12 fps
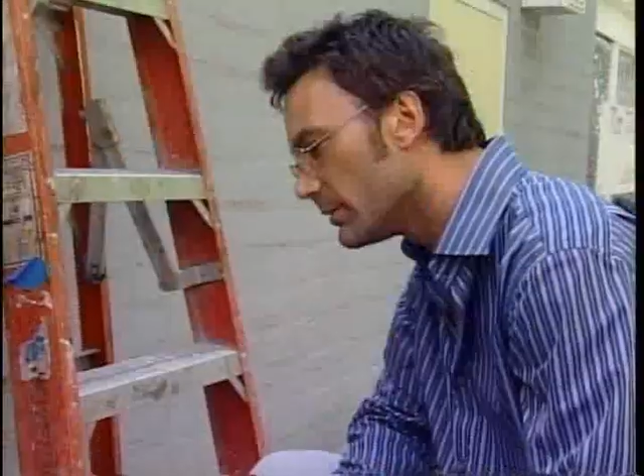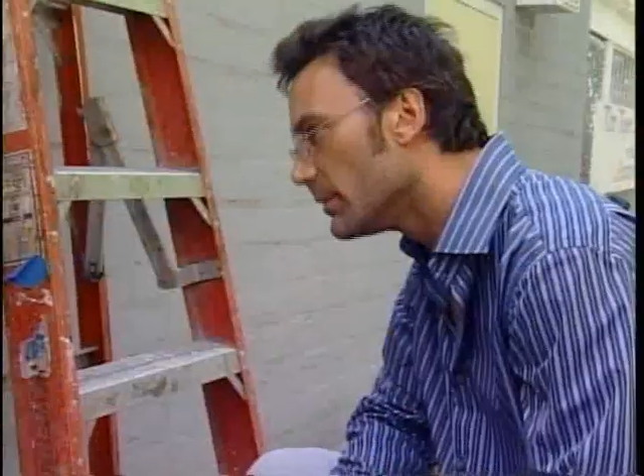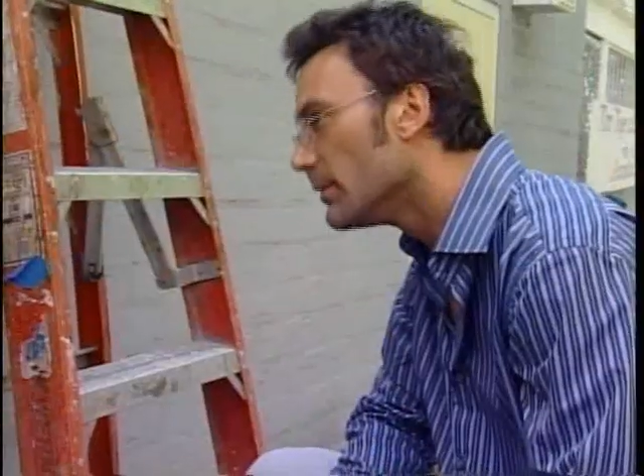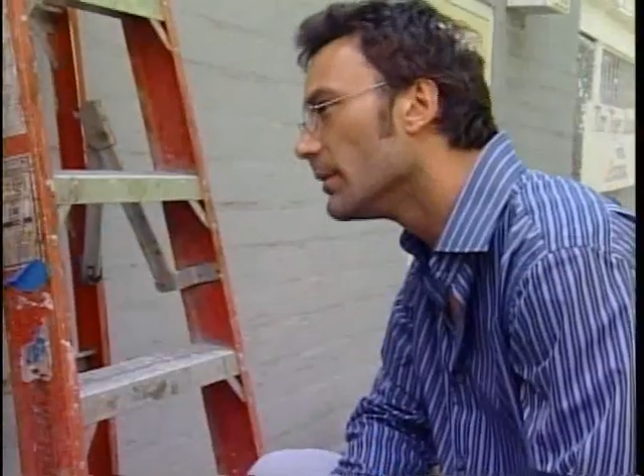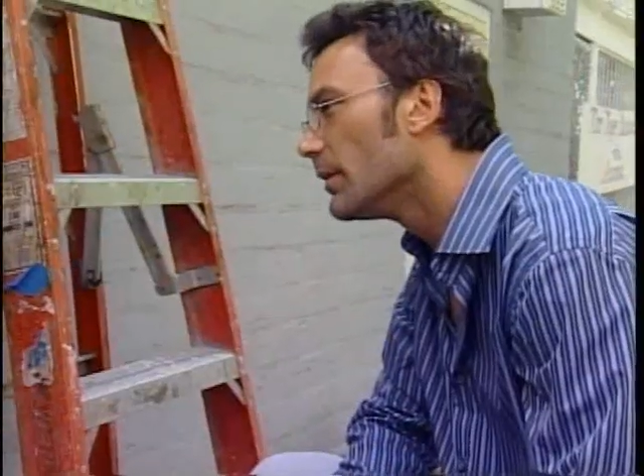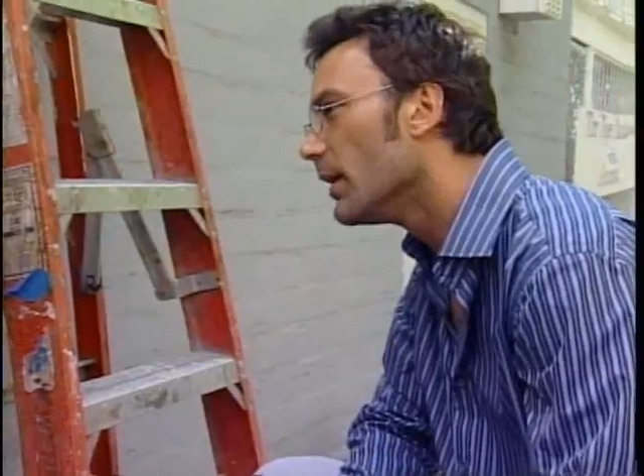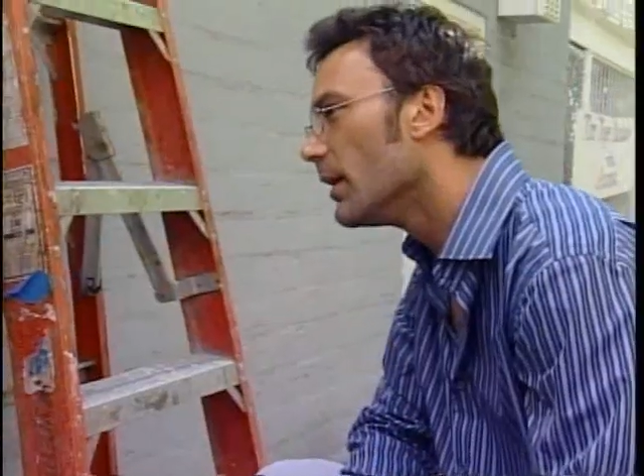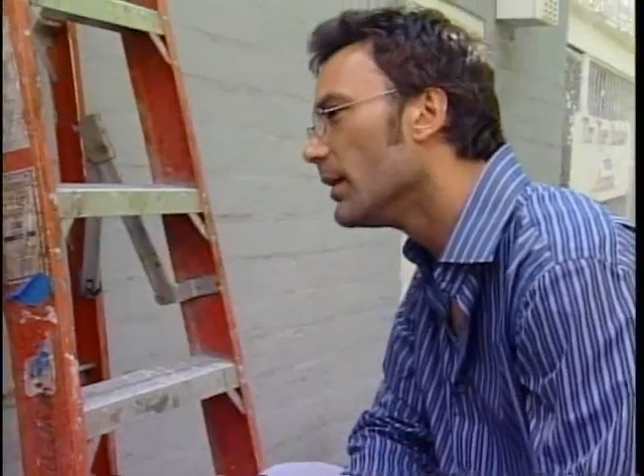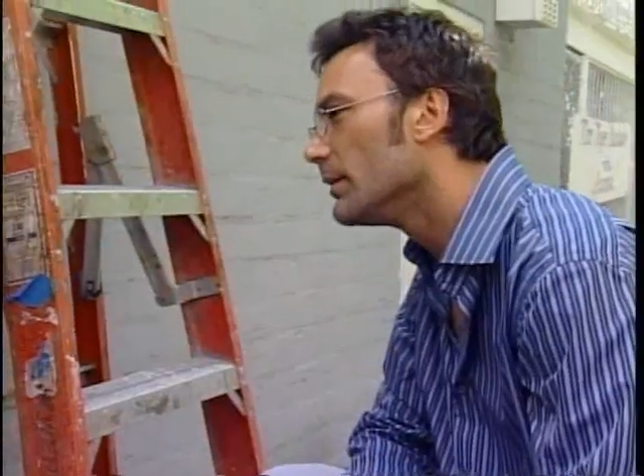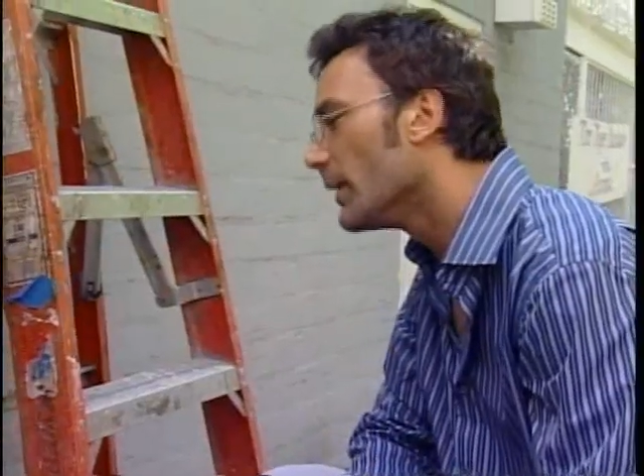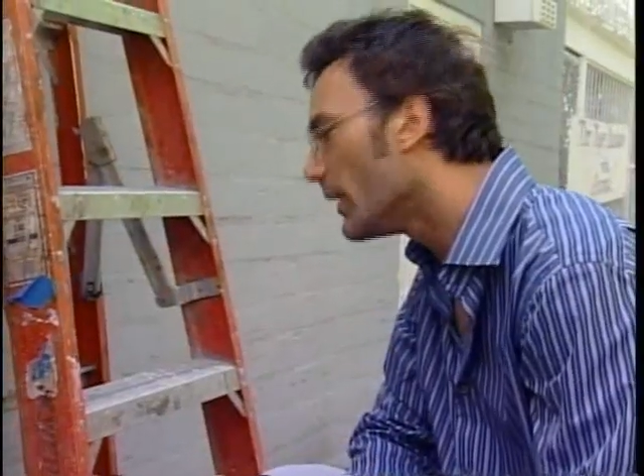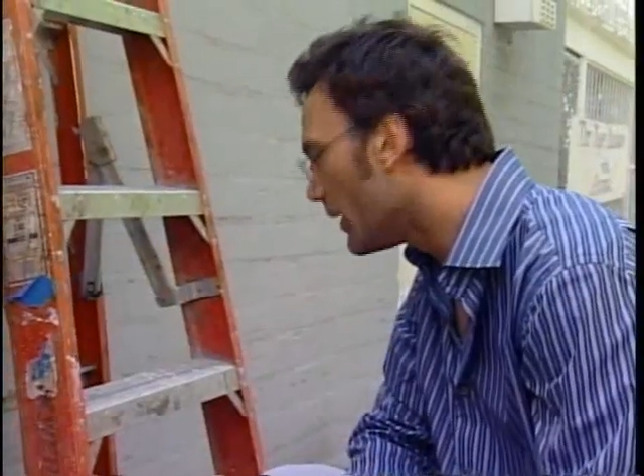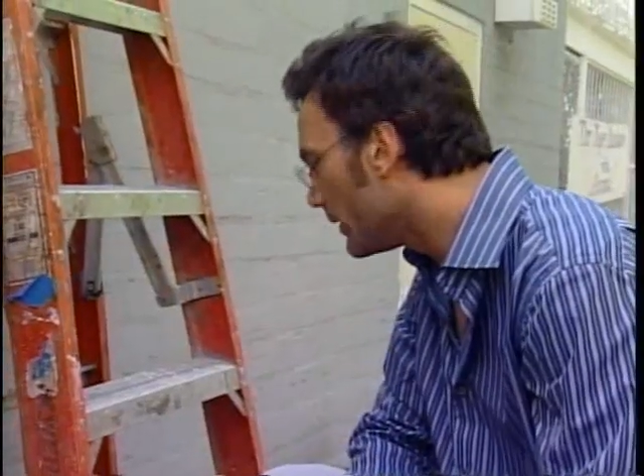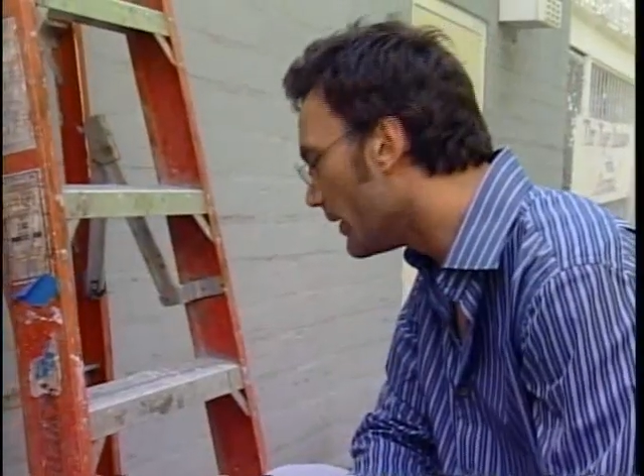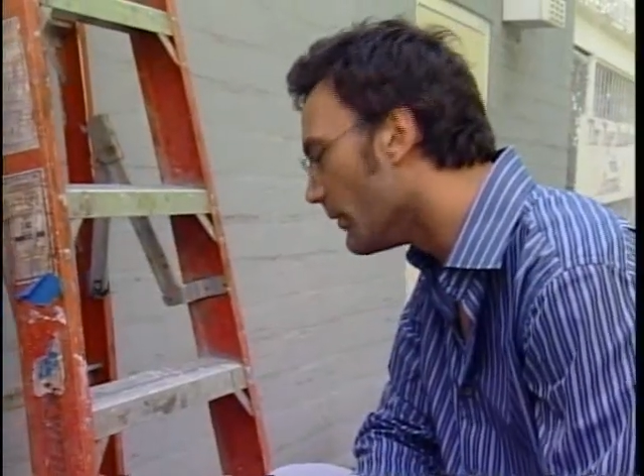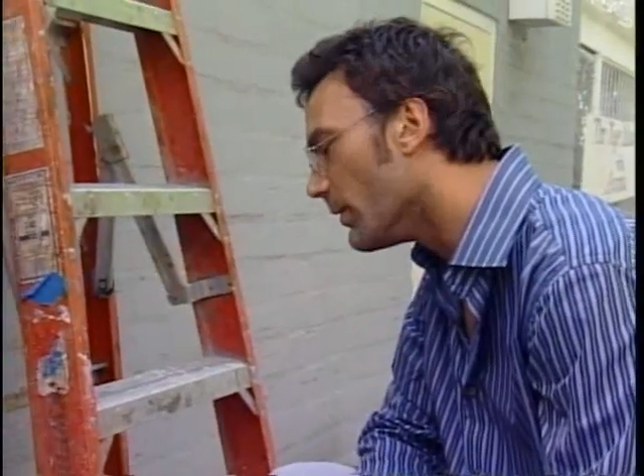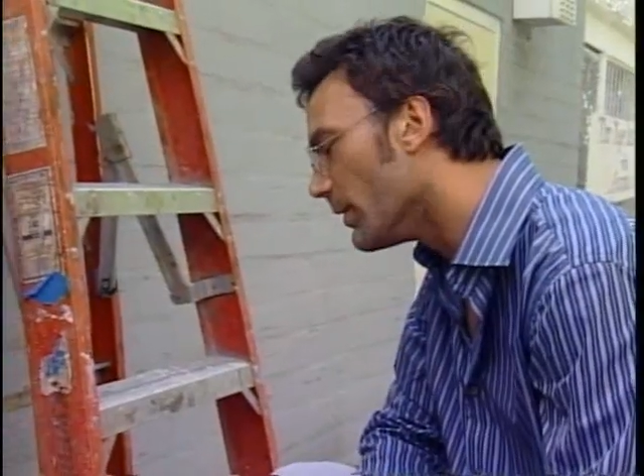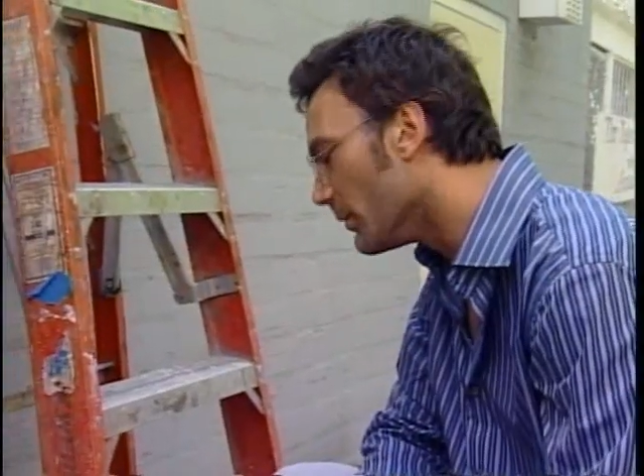He knows Brandon. Yeah, I
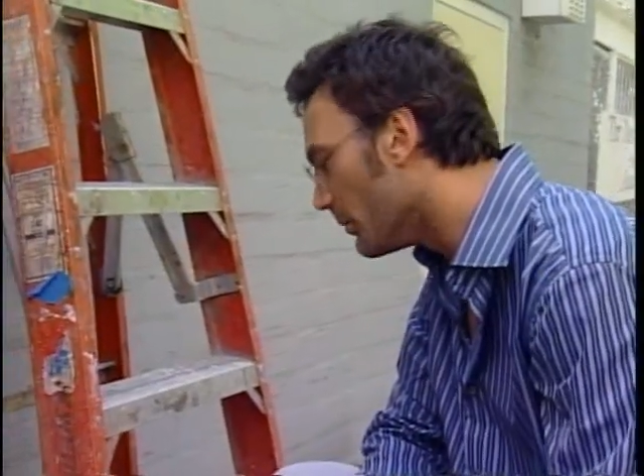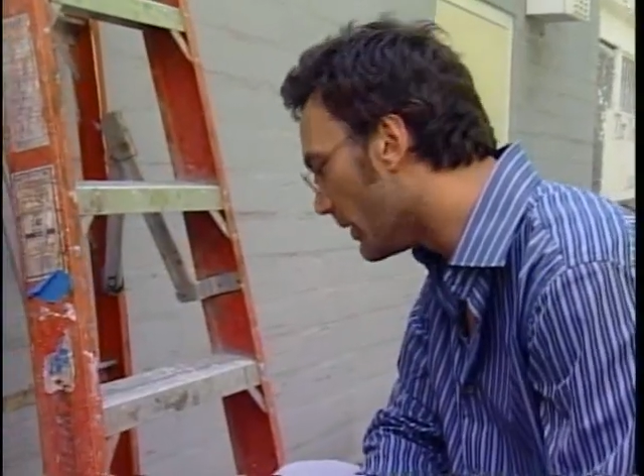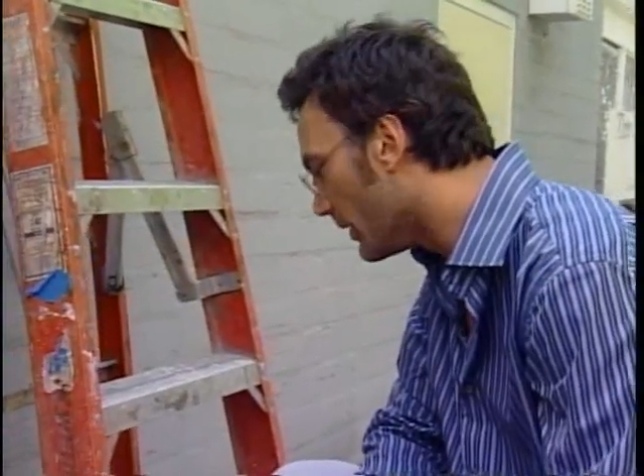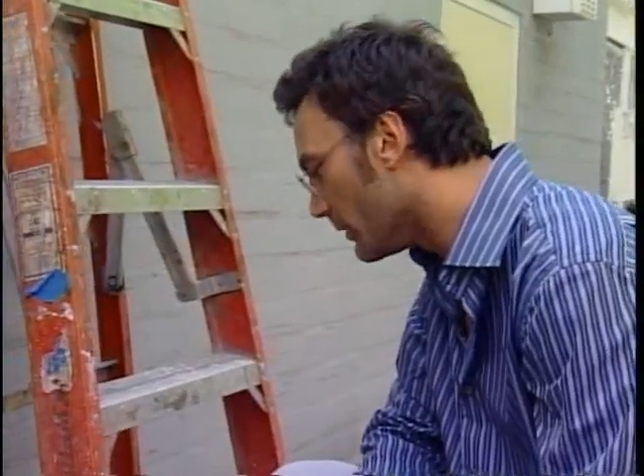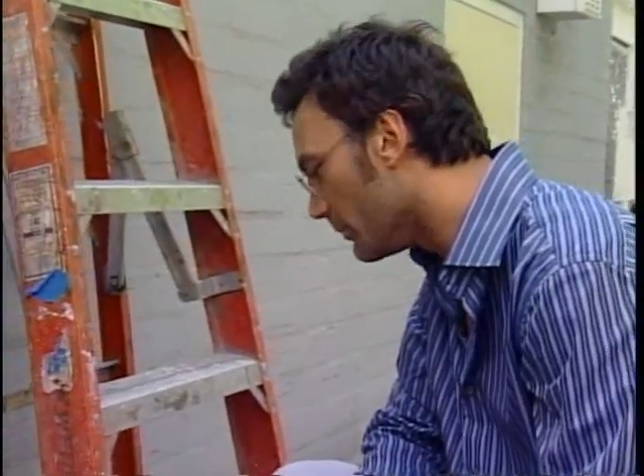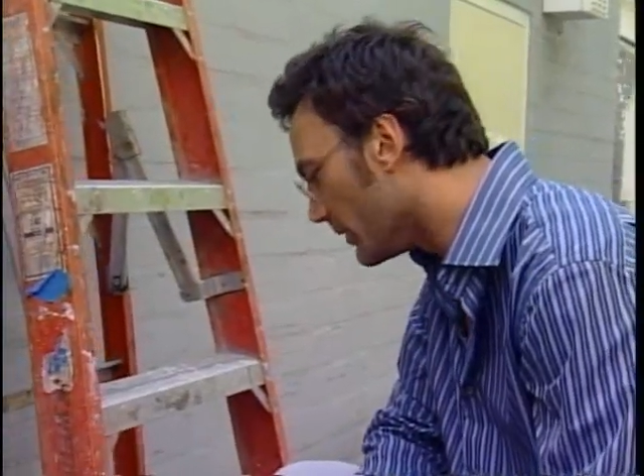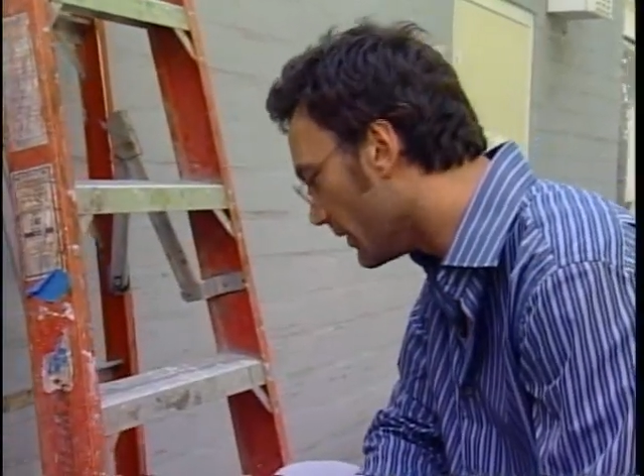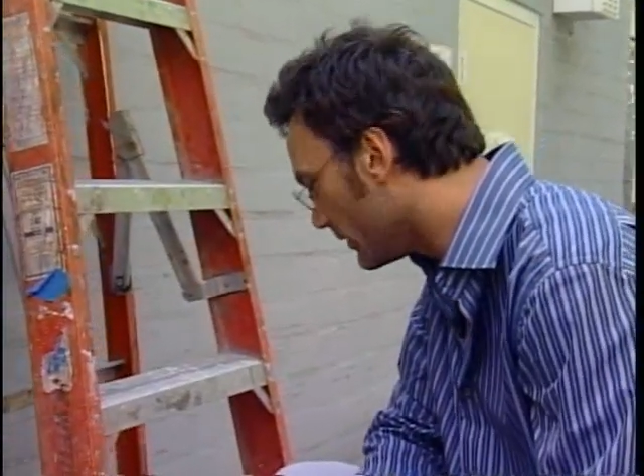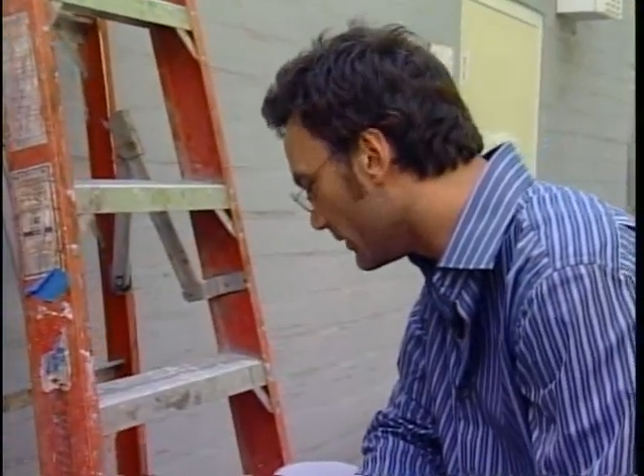know all about him, man.